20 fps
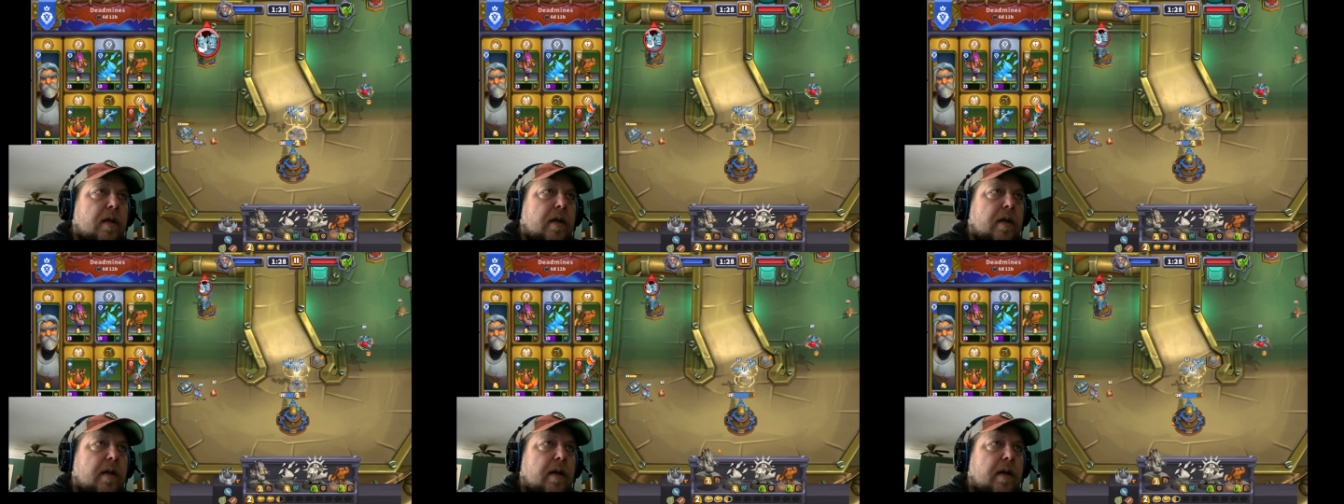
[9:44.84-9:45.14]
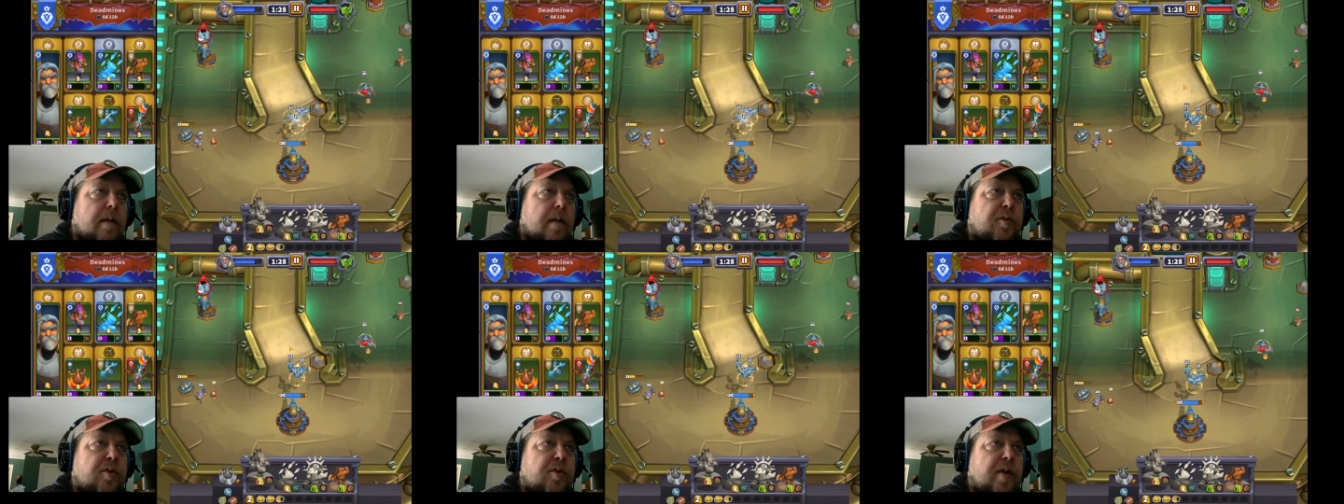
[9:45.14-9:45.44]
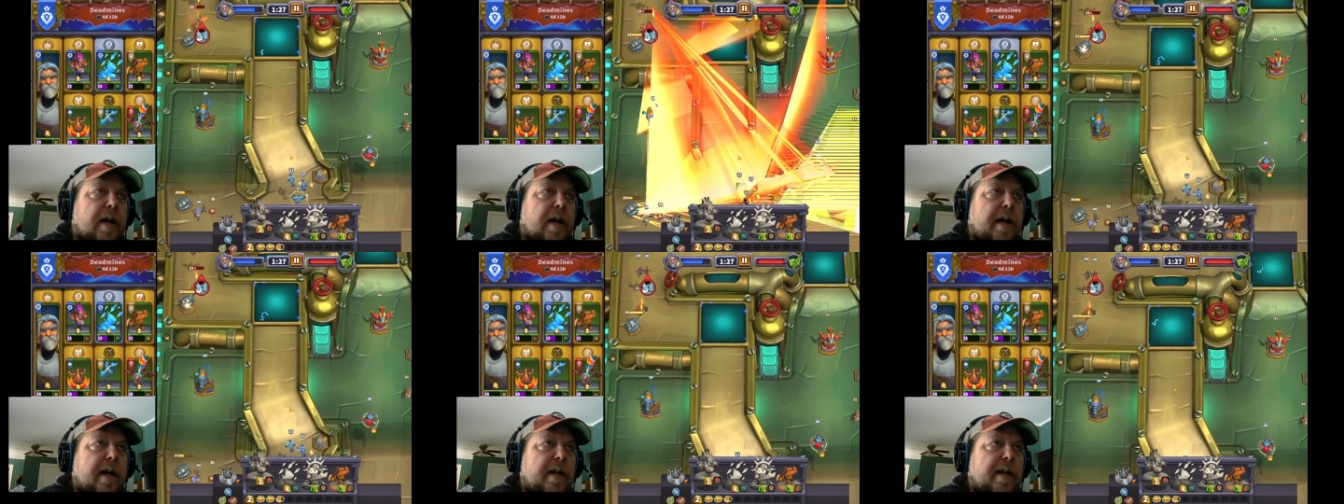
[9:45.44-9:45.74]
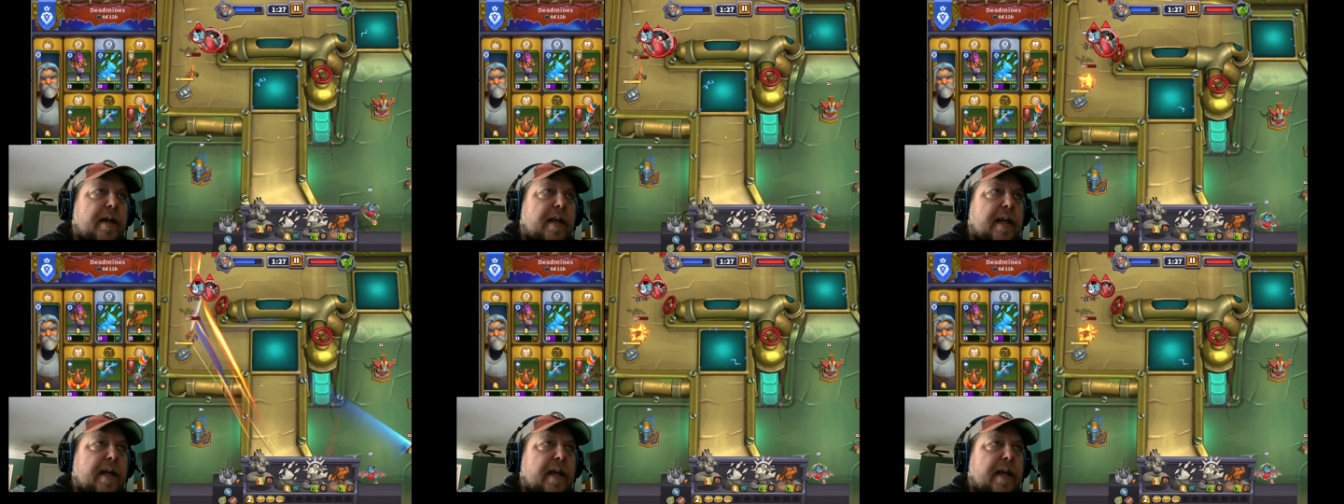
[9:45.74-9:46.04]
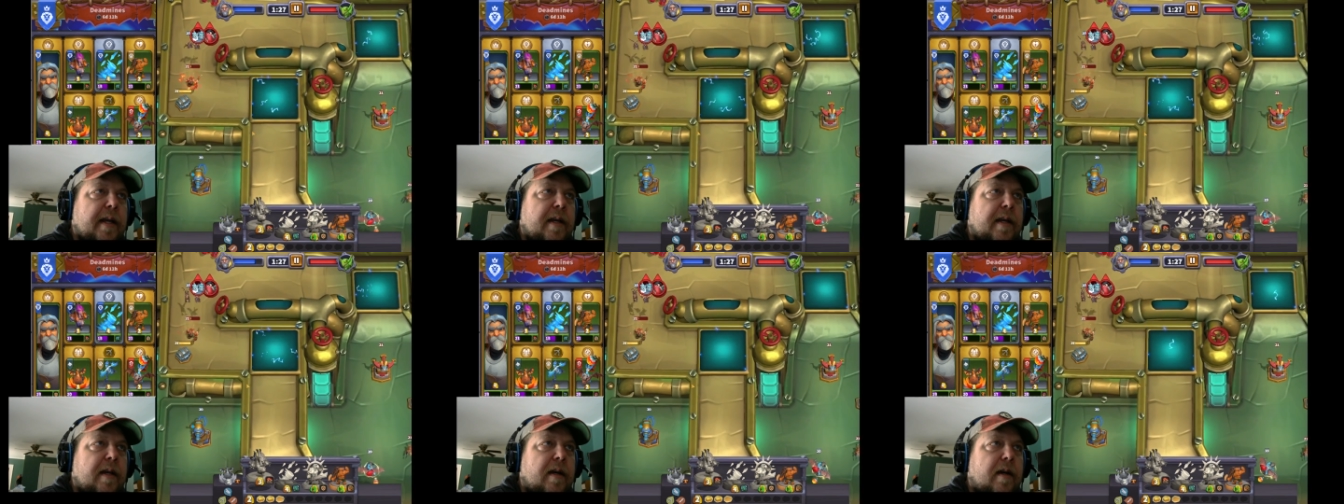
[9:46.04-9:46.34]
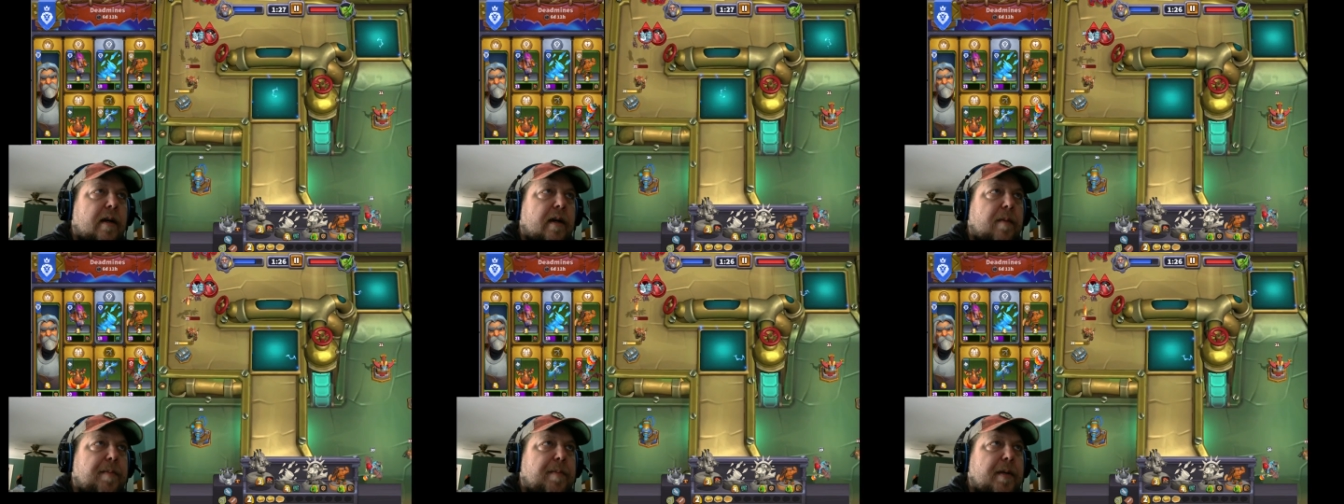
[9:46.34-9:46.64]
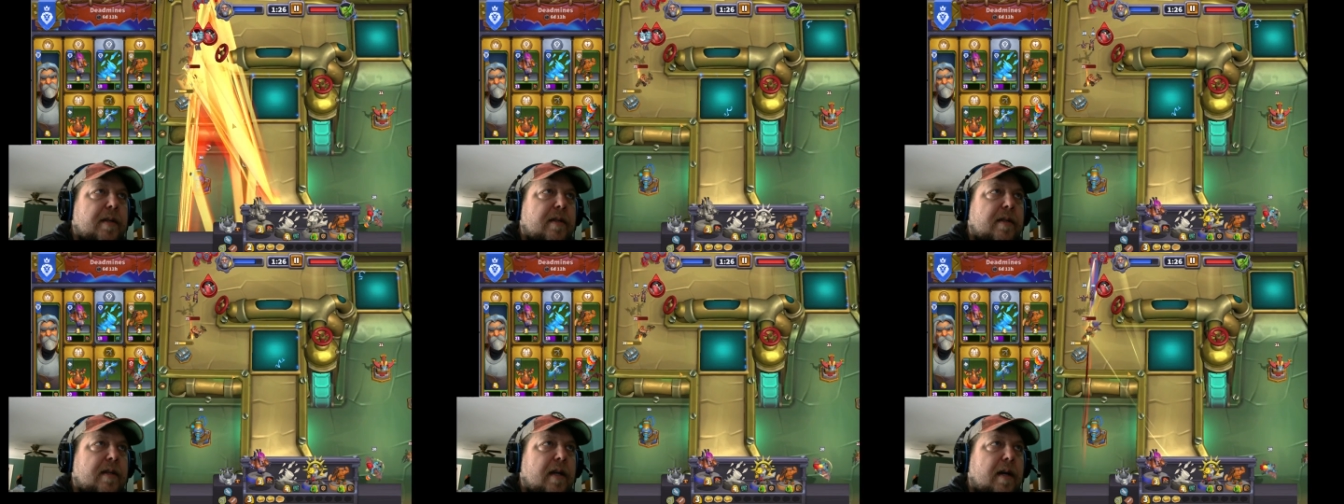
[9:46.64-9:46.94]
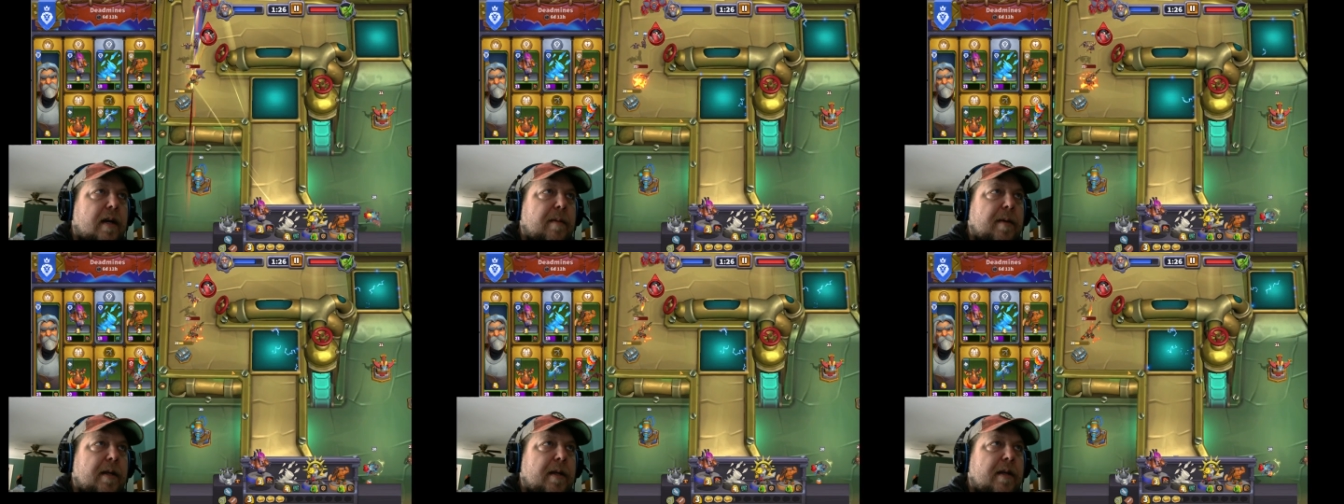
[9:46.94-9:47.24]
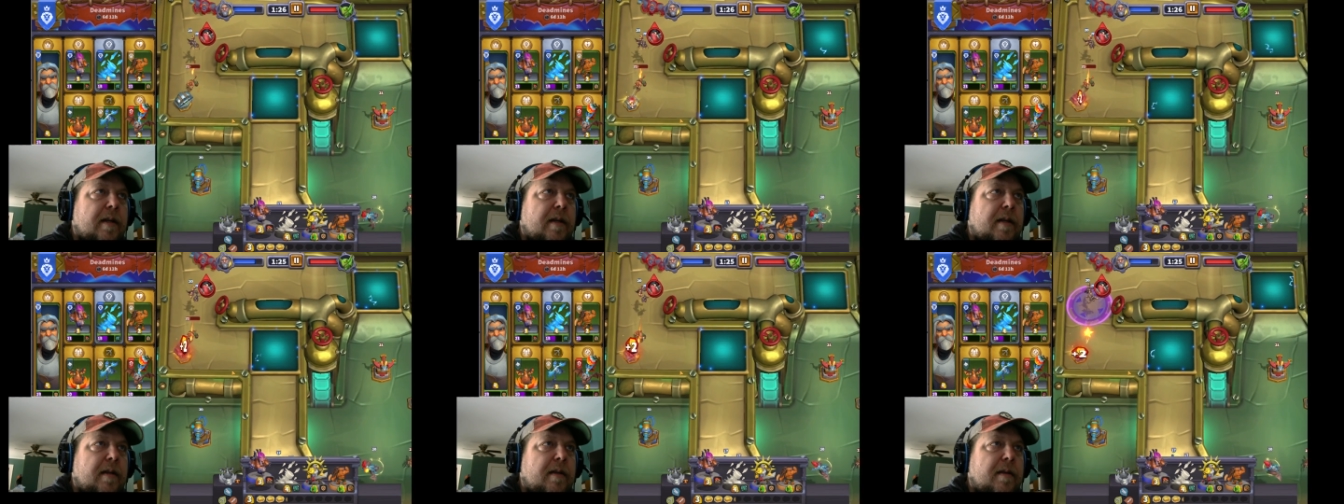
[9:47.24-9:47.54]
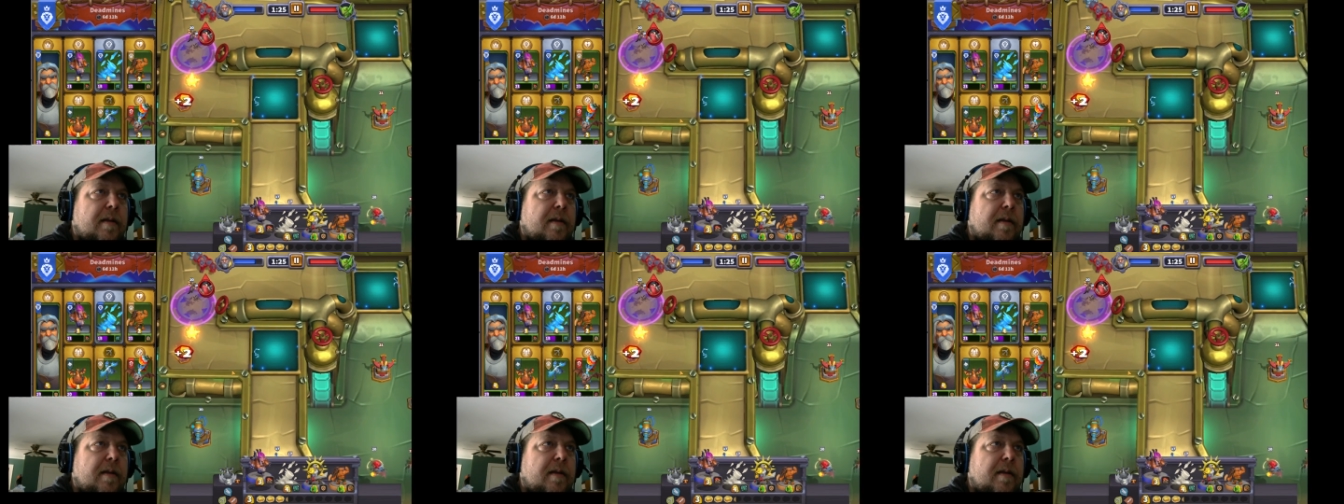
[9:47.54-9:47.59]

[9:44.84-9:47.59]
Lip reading: I'm trying it again. Harpy's coming.